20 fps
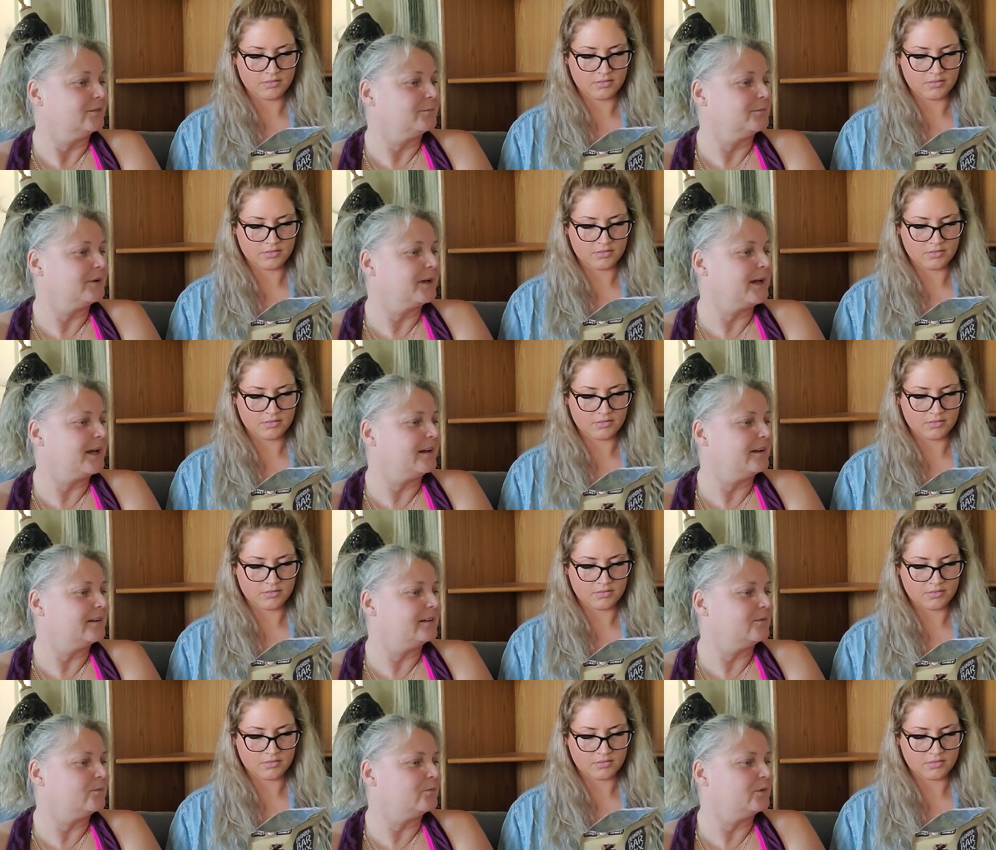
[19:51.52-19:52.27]
Speaker 1: But how,
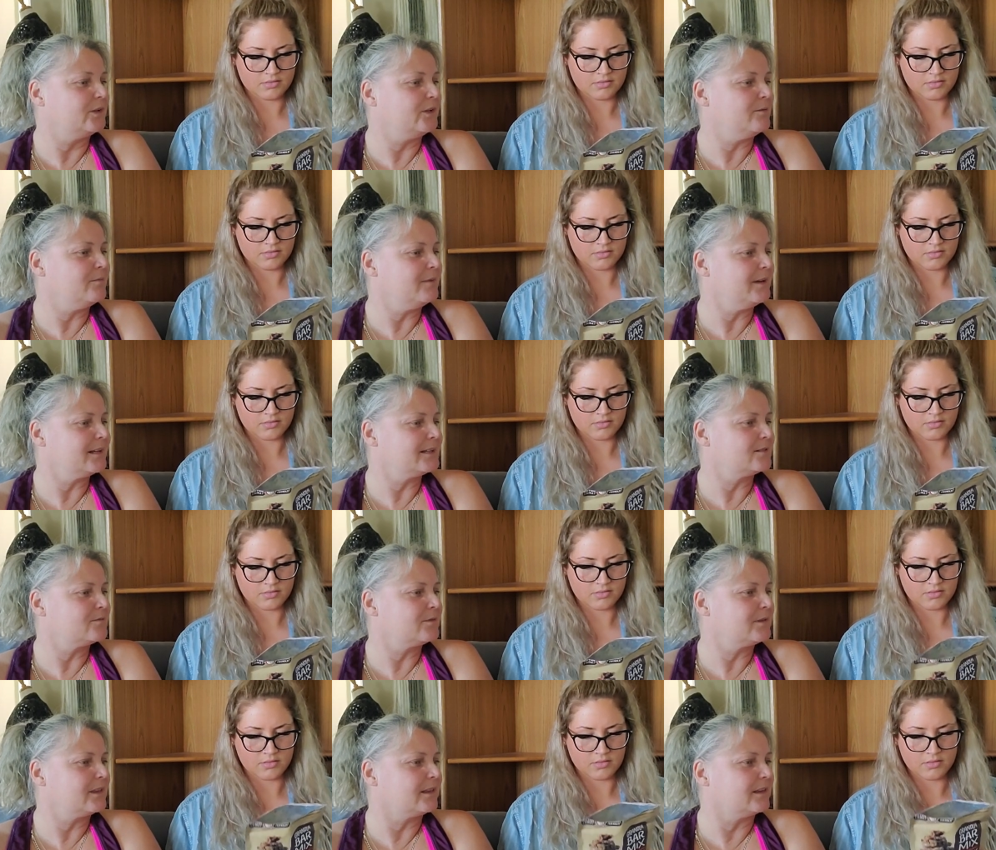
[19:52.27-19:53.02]
what do you mix
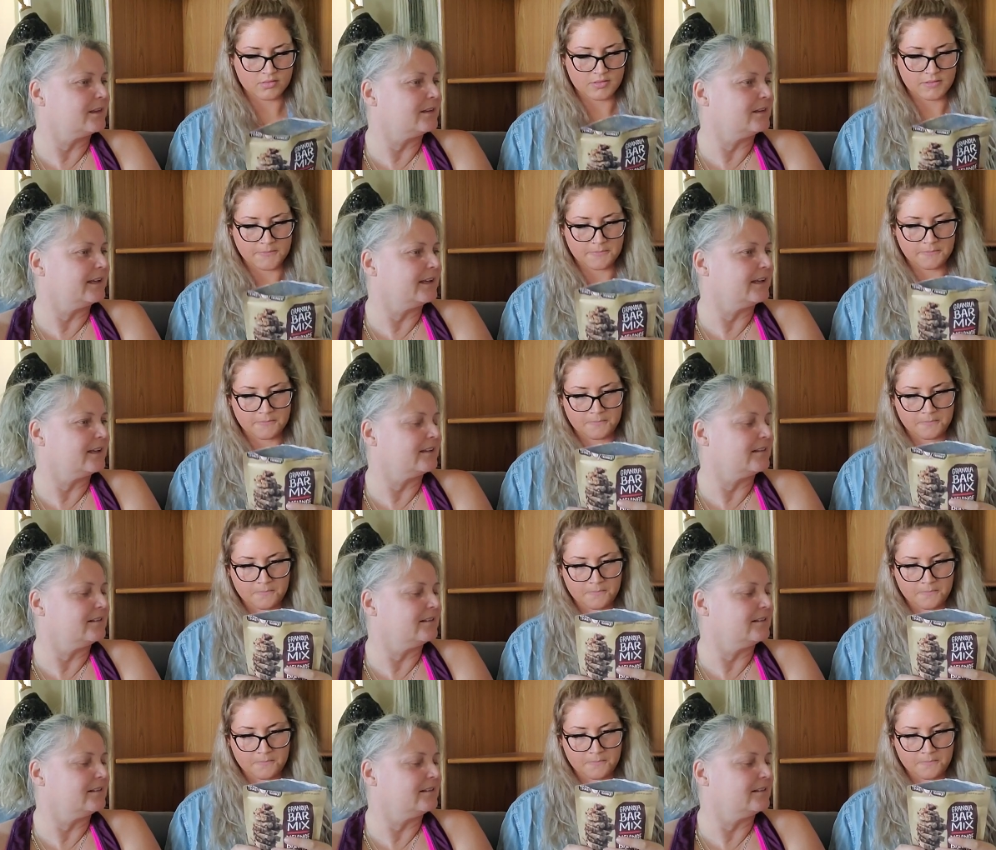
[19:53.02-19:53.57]
with it? Like,